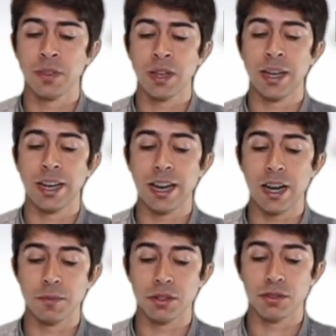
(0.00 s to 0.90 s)
Again,
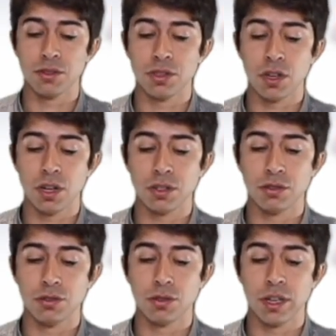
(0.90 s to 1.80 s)
I'm going to start
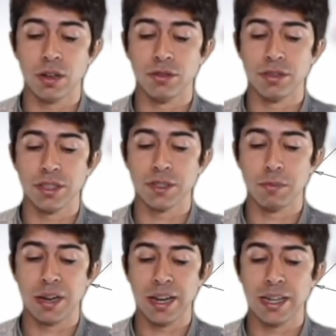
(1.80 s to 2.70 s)
drawing on this
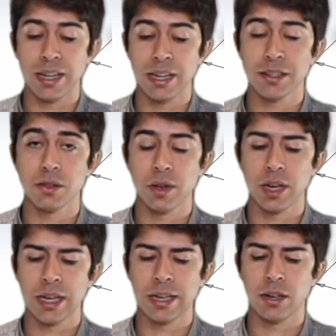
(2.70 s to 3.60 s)
plane here. So when I
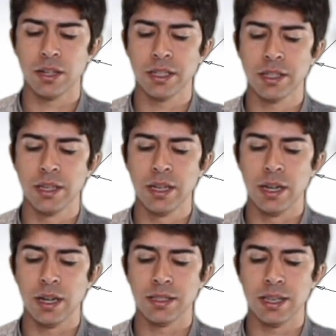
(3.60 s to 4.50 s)
click on it,
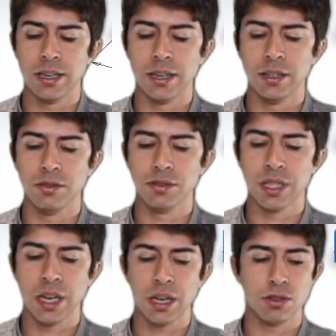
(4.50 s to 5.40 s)
I select New
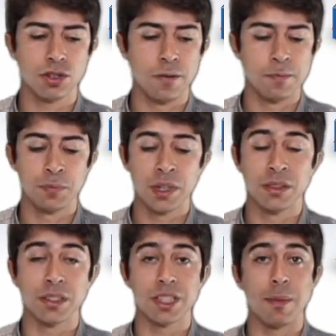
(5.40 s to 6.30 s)
Sketch.
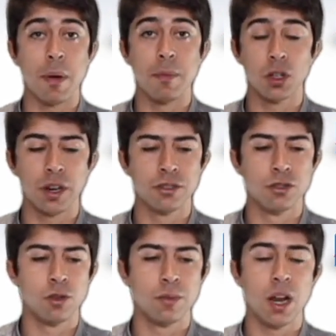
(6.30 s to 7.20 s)
This time I'm not going to
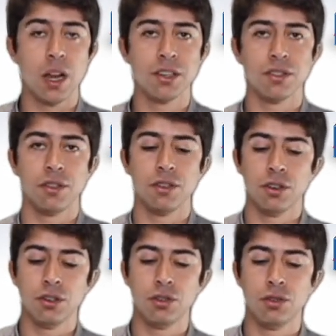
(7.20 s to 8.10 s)
normalize
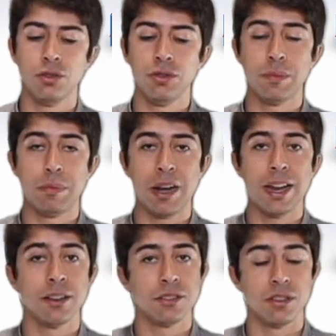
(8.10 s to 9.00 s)
to the
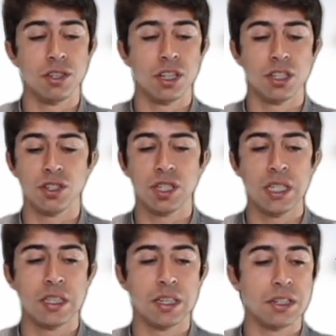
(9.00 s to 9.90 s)
plane so that you can just see
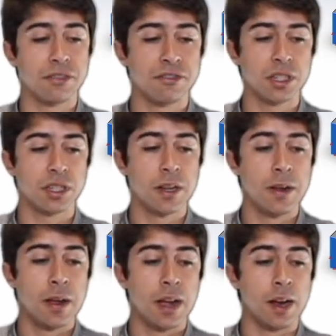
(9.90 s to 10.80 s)
the difference.
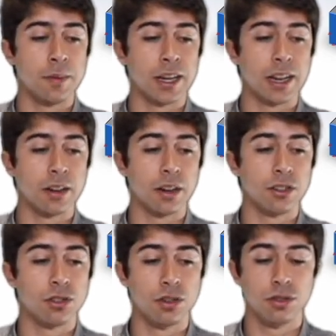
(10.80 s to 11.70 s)
I'm again going
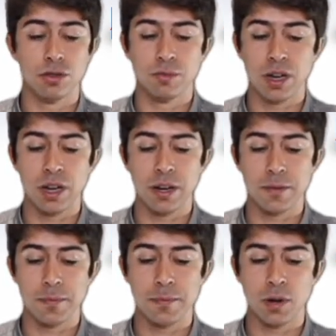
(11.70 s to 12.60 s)
to use my
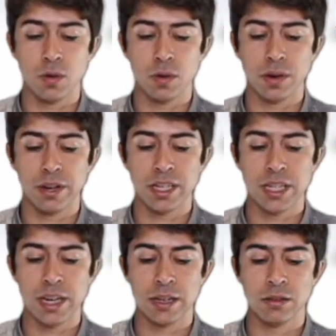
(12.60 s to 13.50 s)
corner
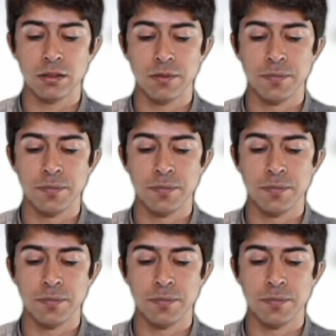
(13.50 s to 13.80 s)
rectangle.